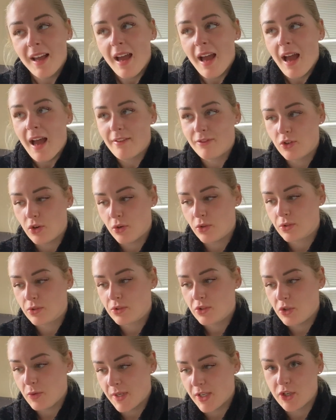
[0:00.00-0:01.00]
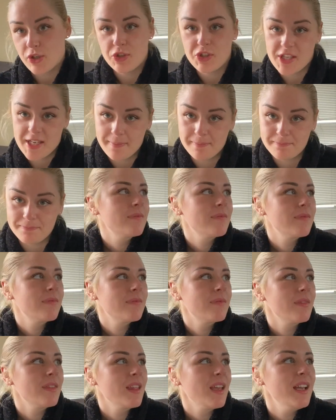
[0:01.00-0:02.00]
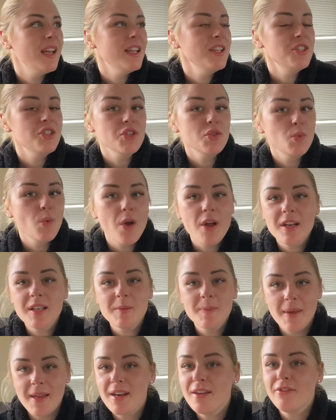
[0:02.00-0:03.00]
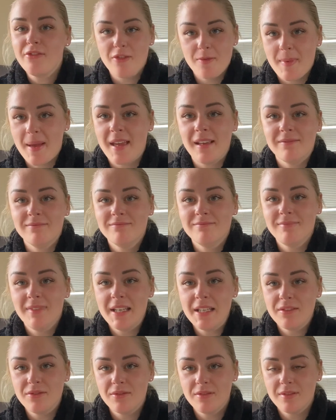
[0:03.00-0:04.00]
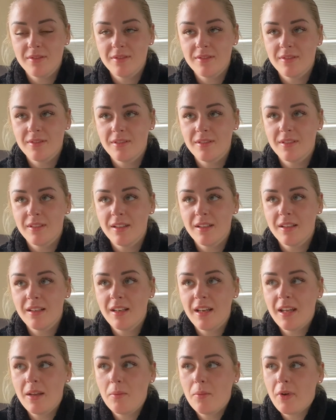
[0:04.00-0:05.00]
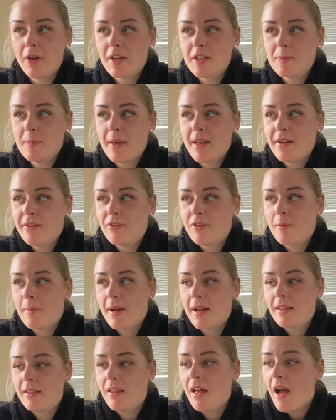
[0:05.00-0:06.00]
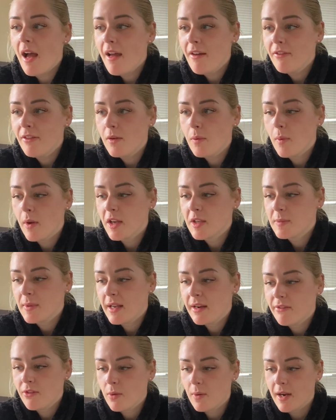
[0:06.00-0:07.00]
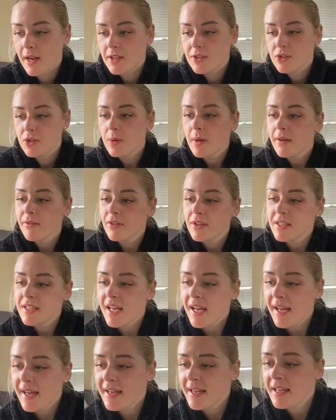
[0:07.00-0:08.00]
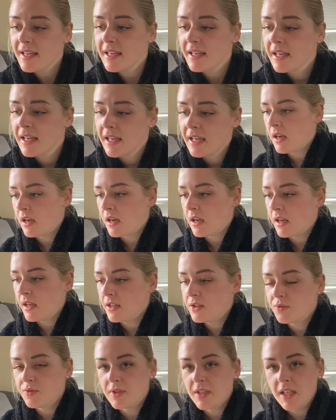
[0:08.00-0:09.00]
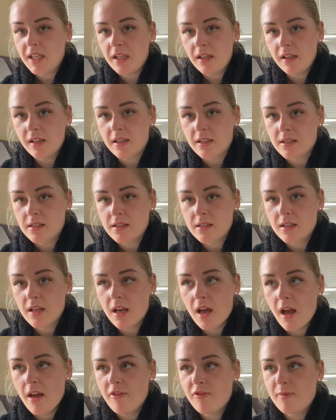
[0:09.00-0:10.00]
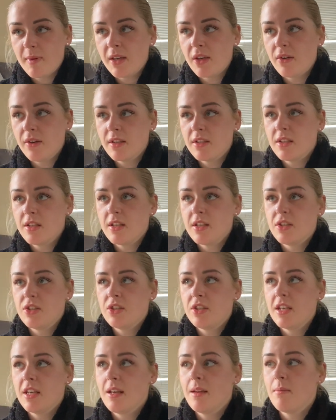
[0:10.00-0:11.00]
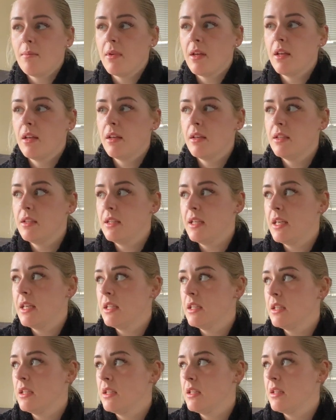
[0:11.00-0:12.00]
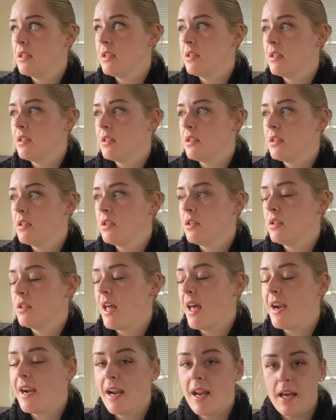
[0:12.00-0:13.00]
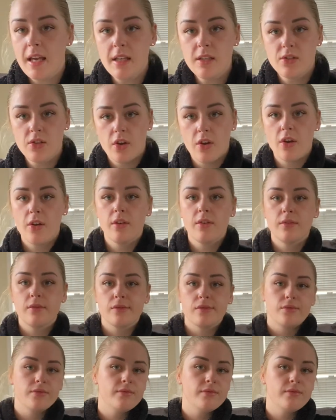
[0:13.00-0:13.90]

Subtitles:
have gone to a new gym. It just works better for me. It works better for my life. It works better for what I do every day. It's ridiculous. I've been going to this gym since Saturday, so